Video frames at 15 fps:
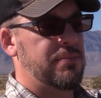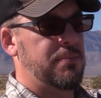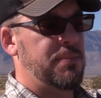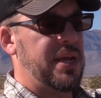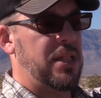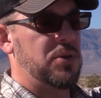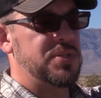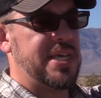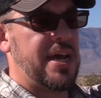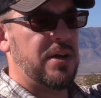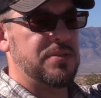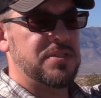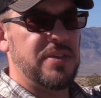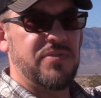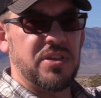bellows out,
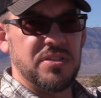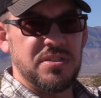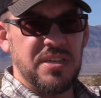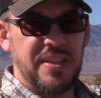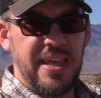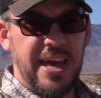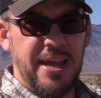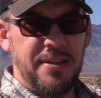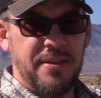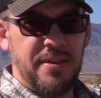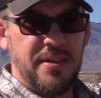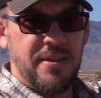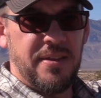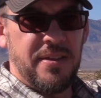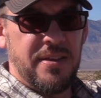and see if you can see that,
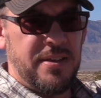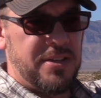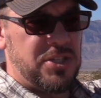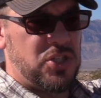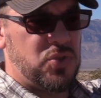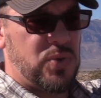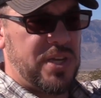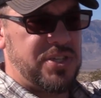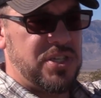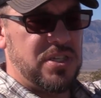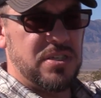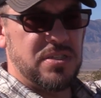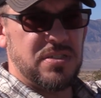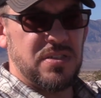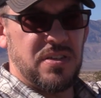
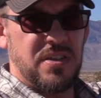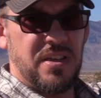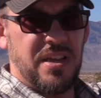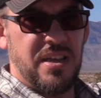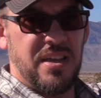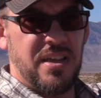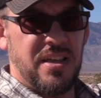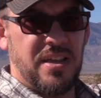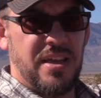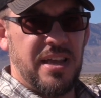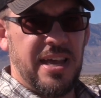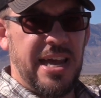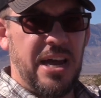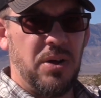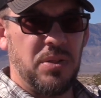stretches
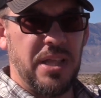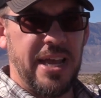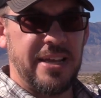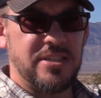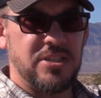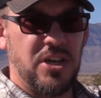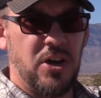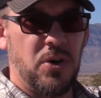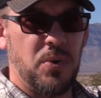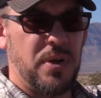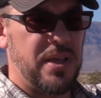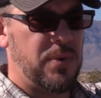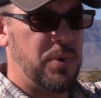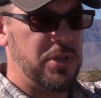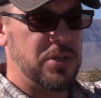out like so
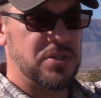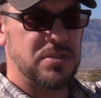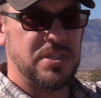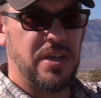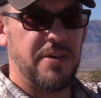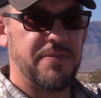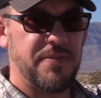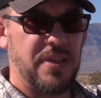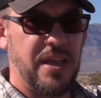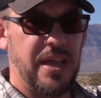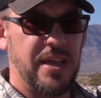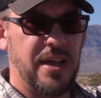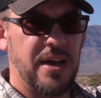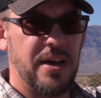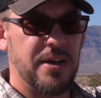when you stuff
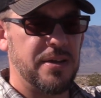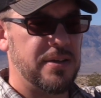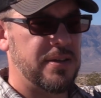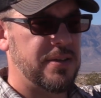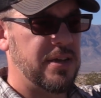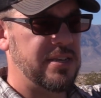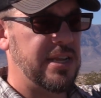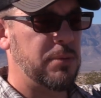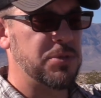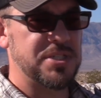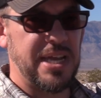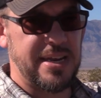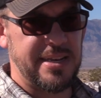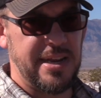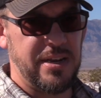a double
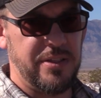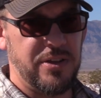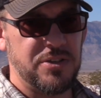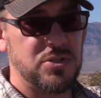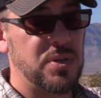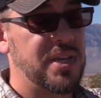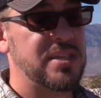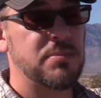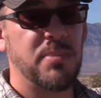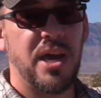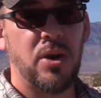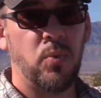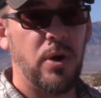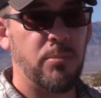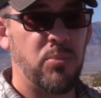stack down in there. So it doesn't
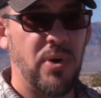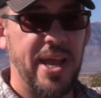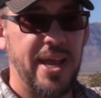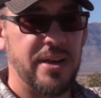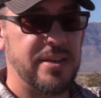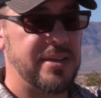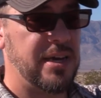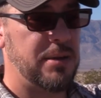matter what brand